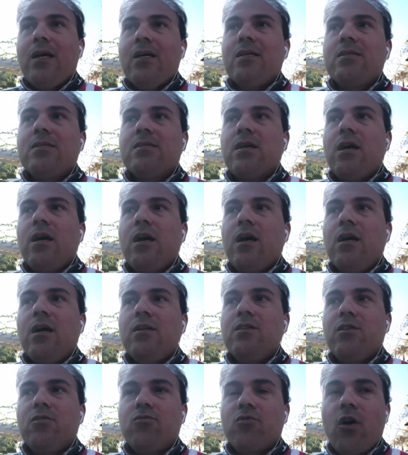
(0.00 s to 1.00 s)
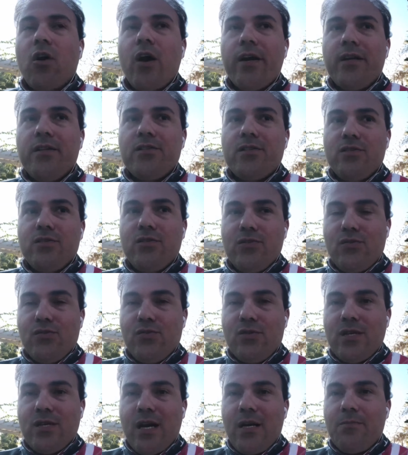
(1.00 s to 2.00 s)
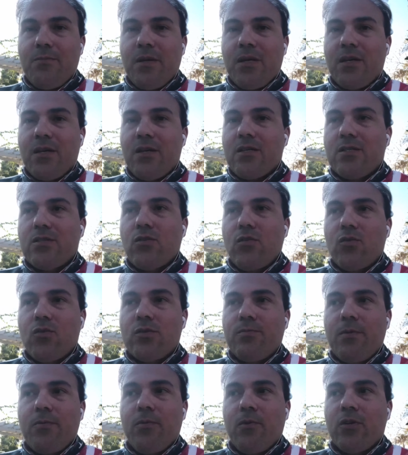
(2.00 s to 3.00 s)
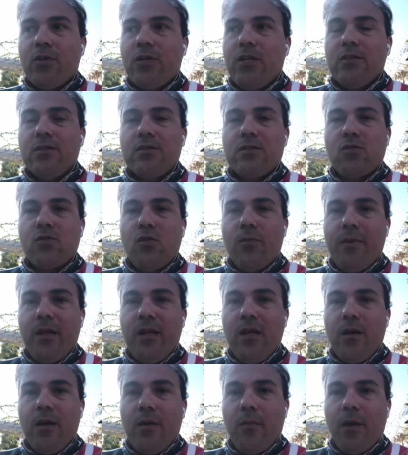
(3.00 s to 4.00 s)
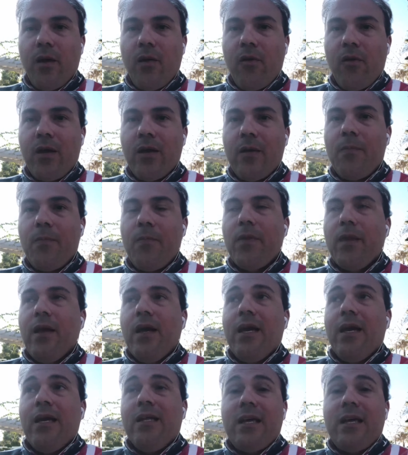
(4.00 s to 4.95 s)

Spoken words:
has the right to do that, because those people killed so many Americans.